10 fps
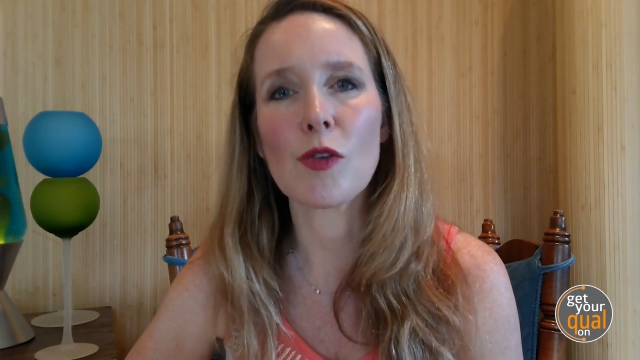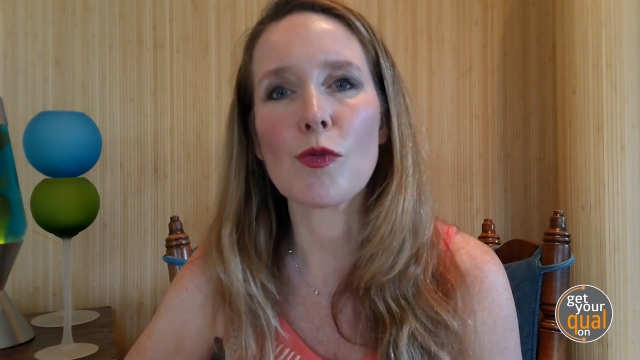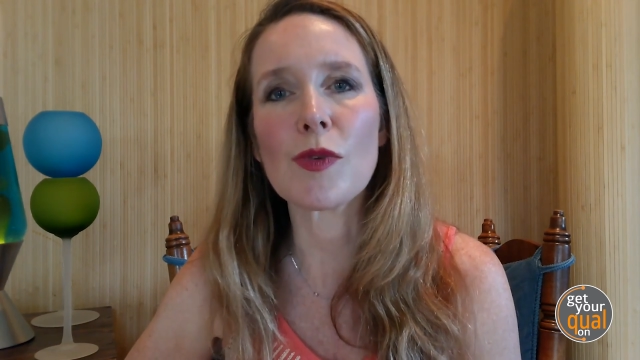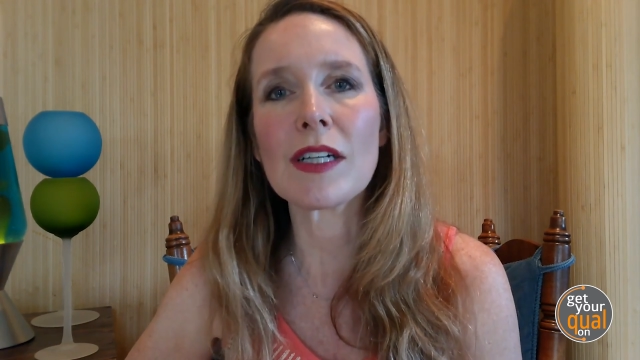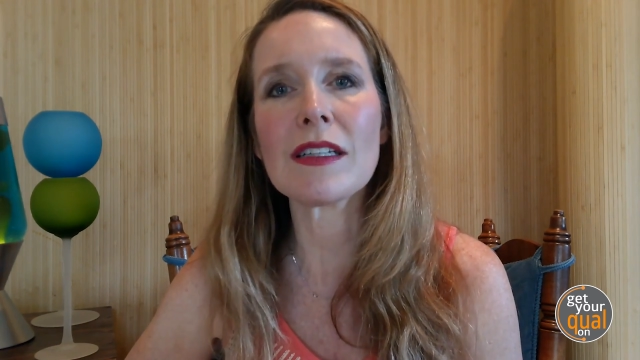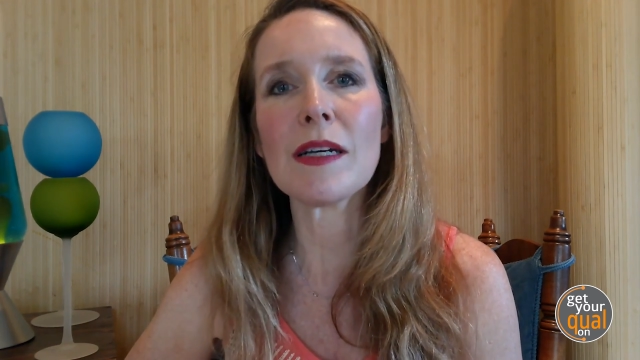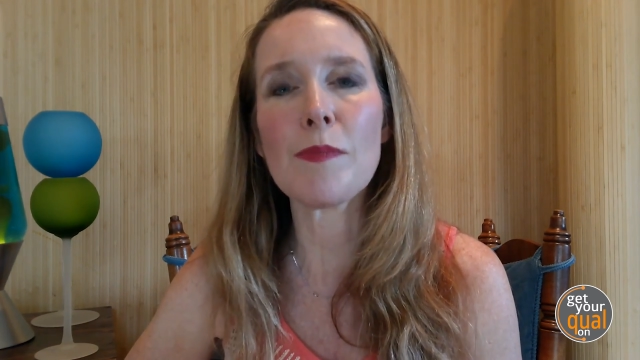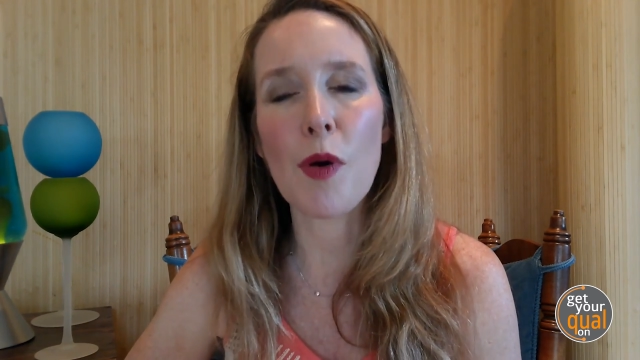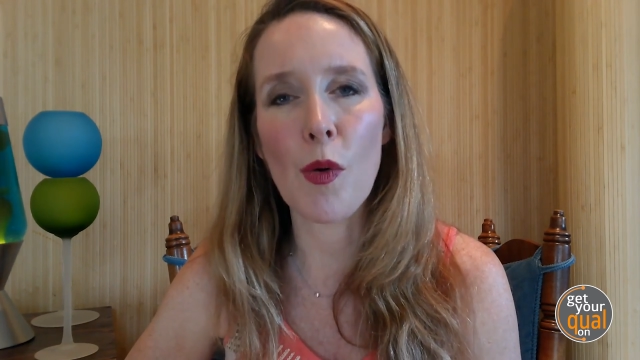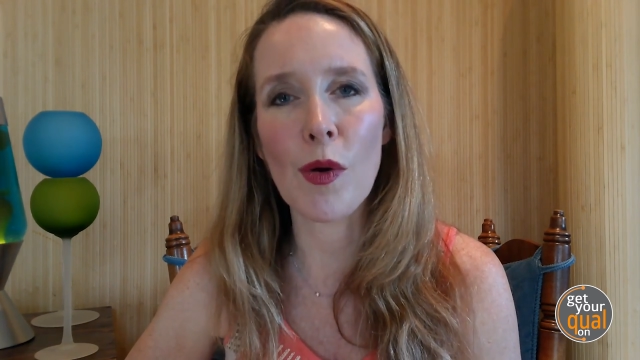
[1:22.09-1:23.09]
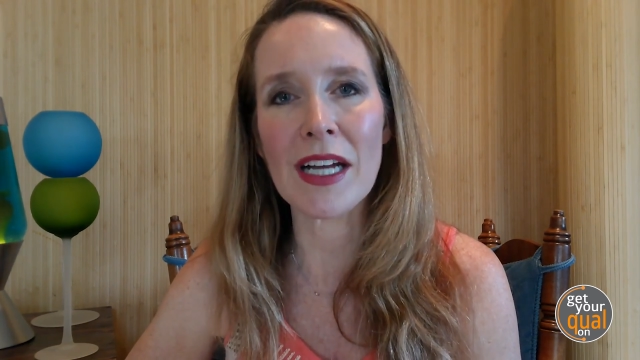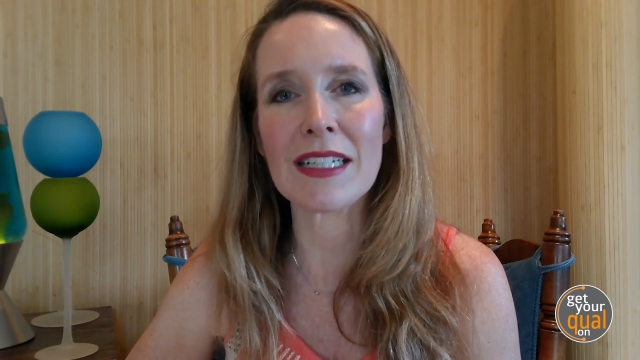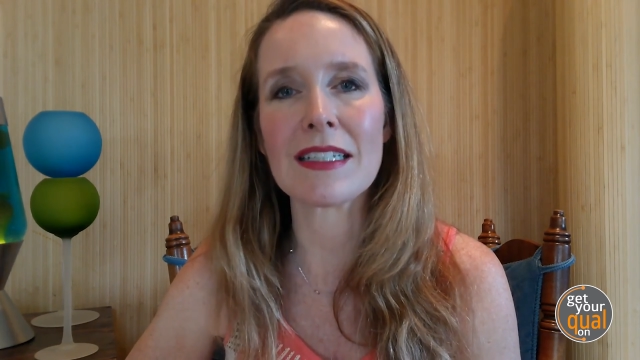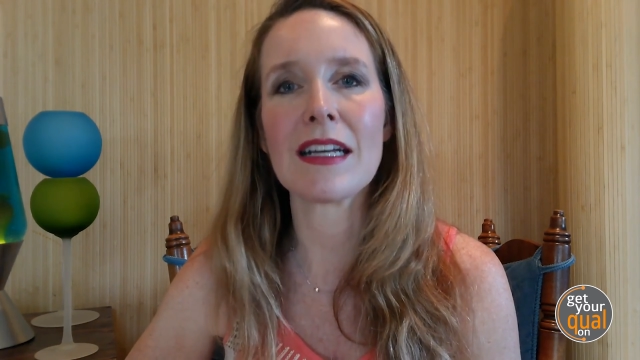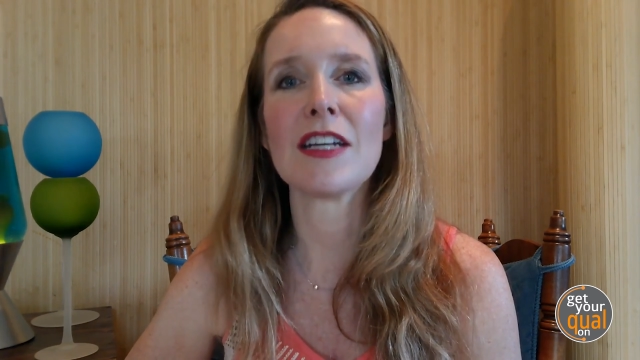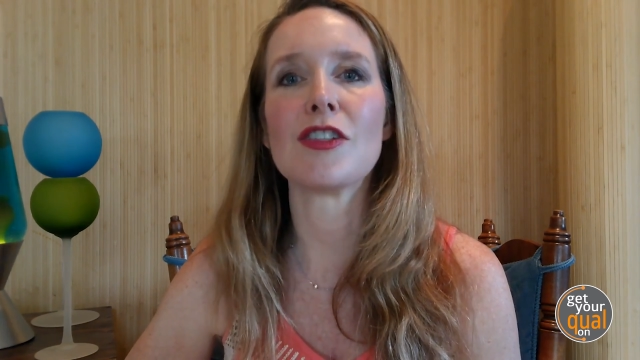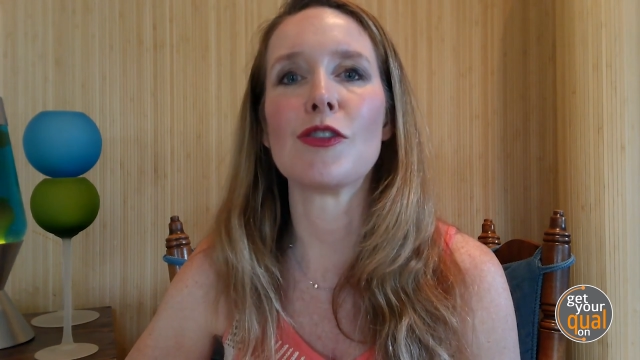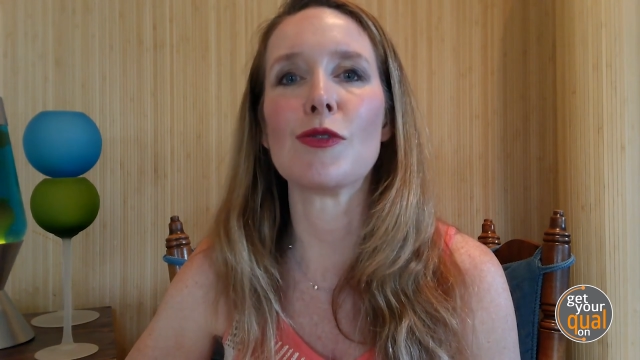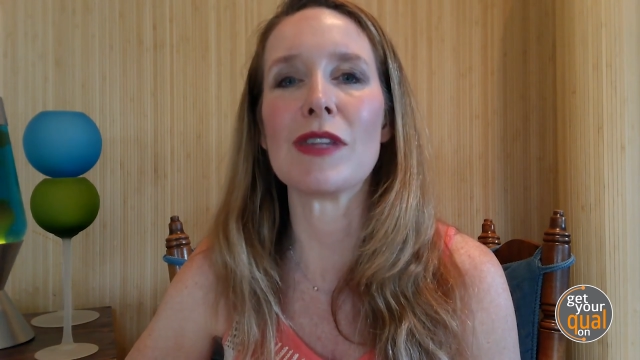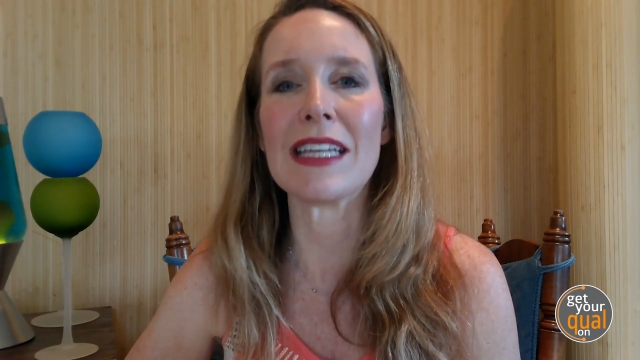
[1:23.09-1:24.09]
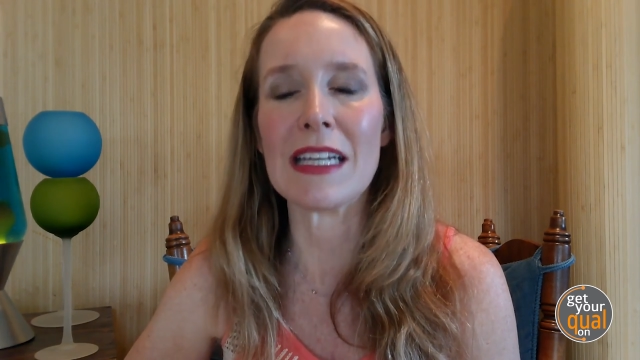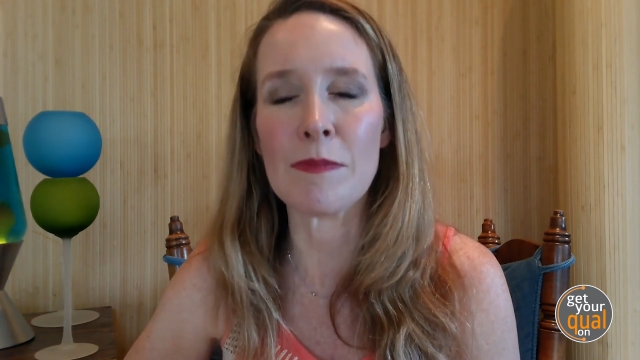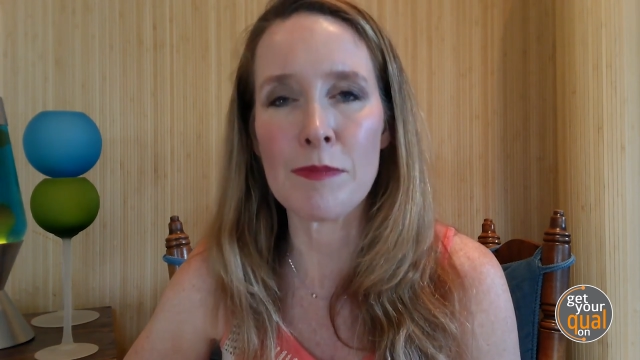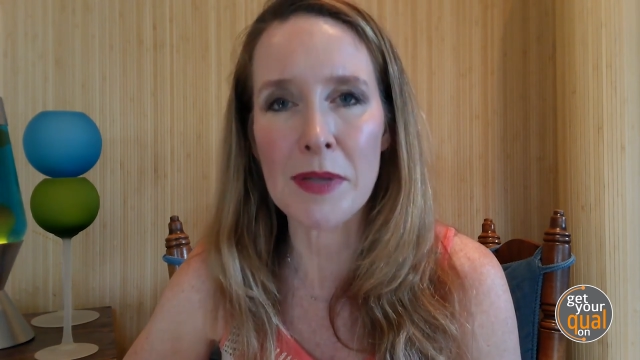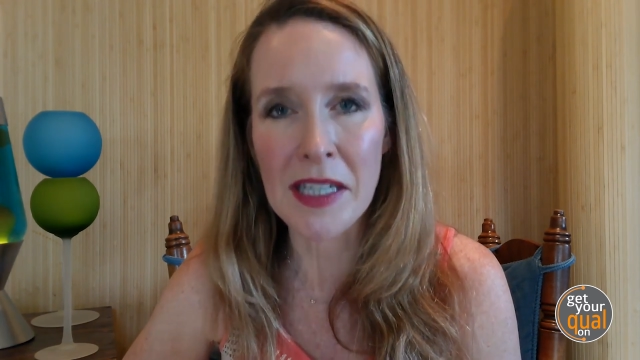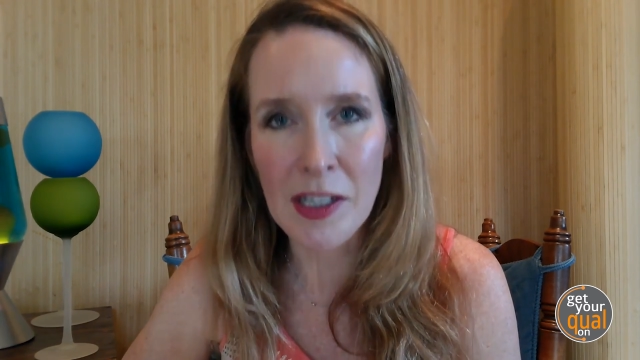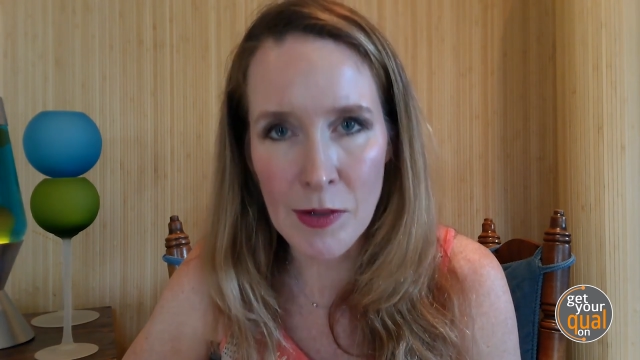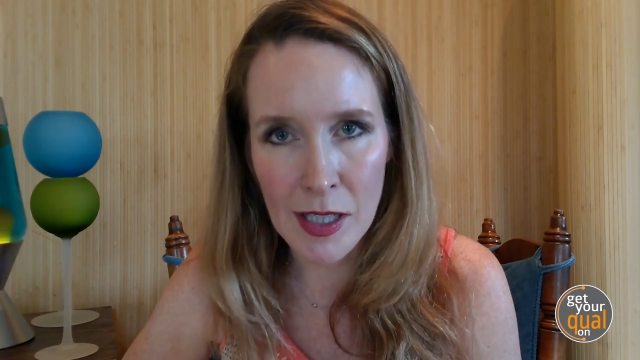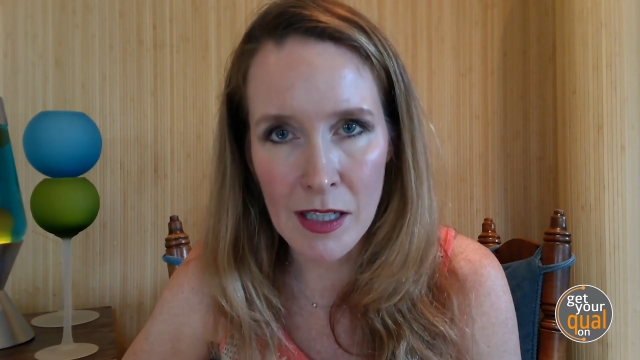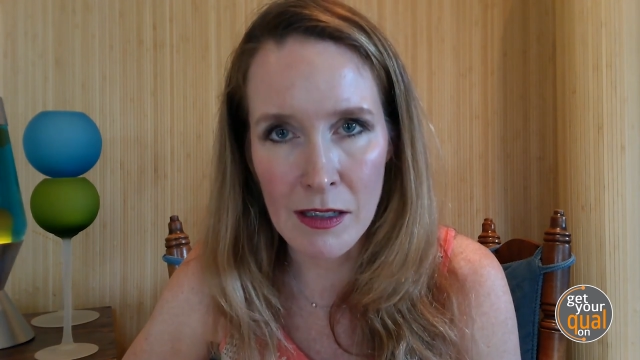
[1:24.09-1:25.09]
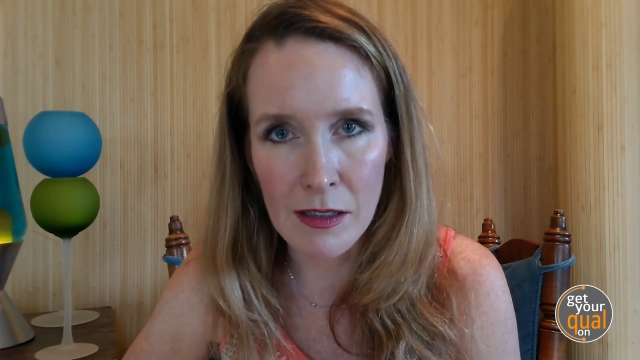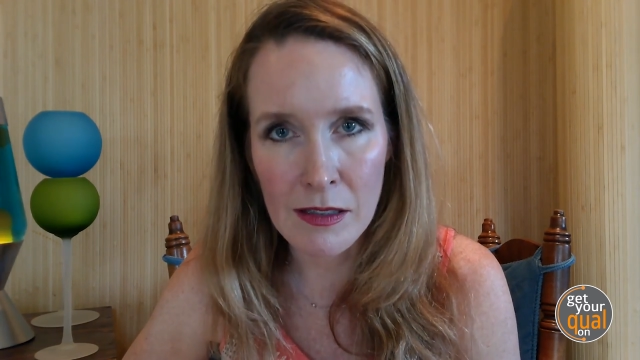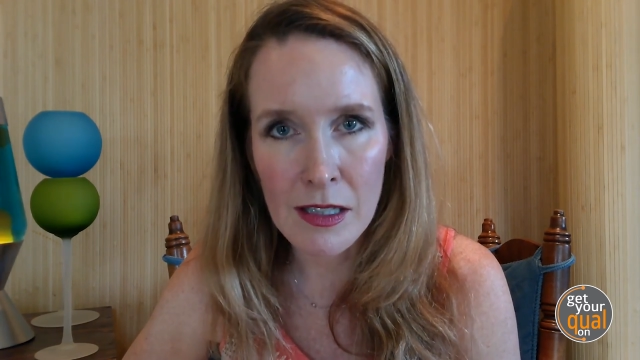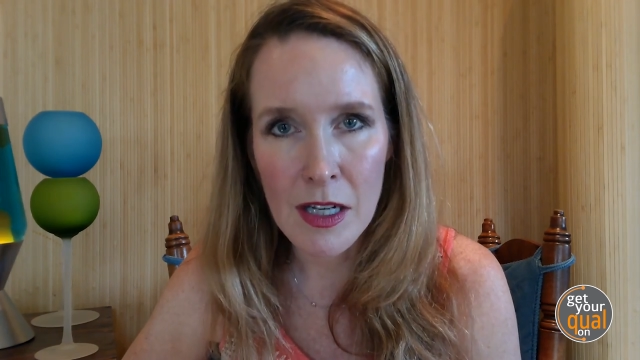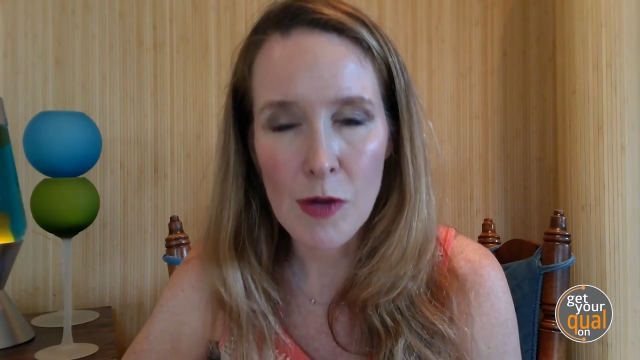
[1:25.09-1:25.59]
really point to the empirical